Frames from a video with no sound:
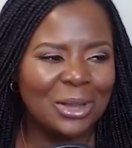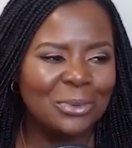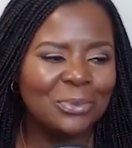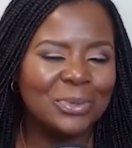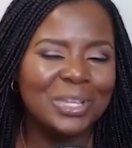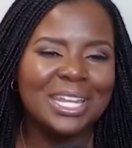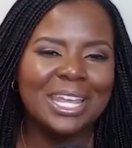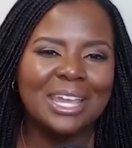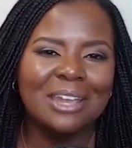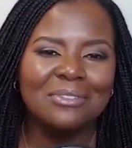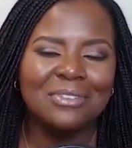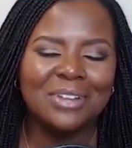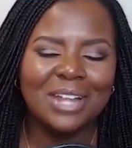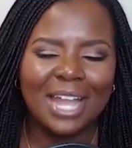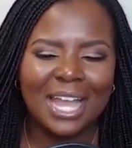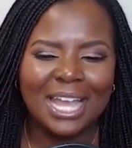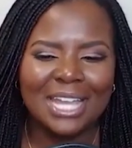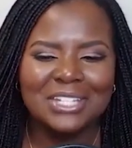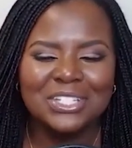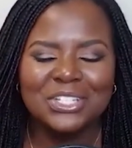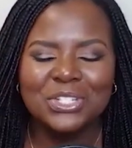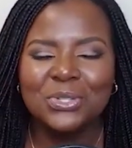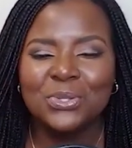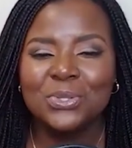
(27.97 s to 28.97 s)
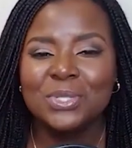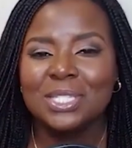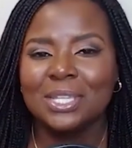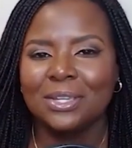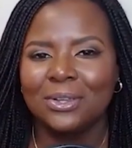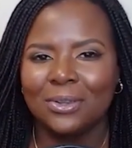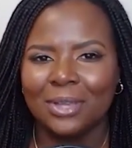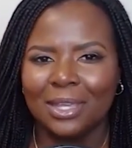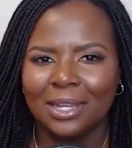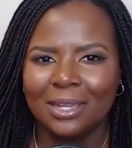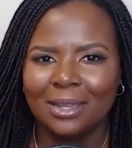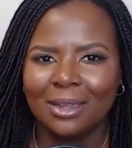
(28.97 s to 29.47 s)
whenever I choose a
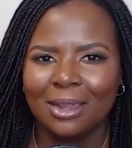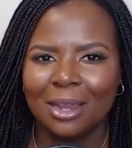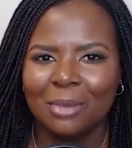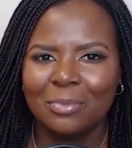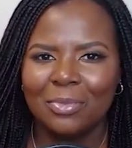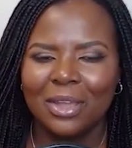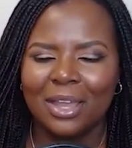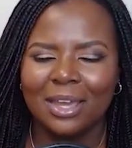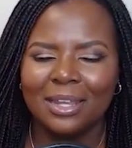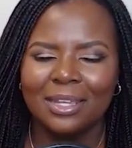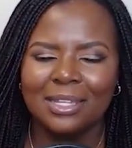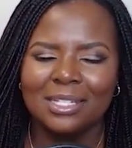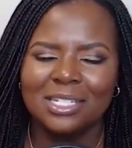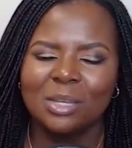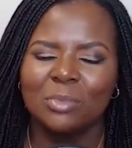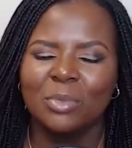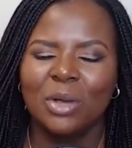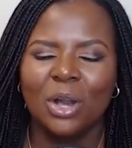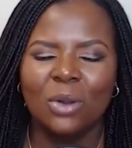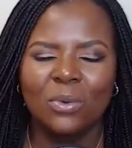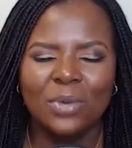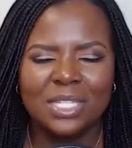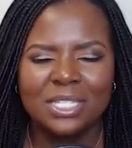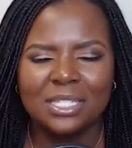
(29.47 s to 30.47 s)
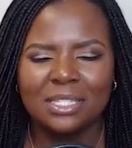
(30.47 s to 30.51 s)
credit card product, I'm always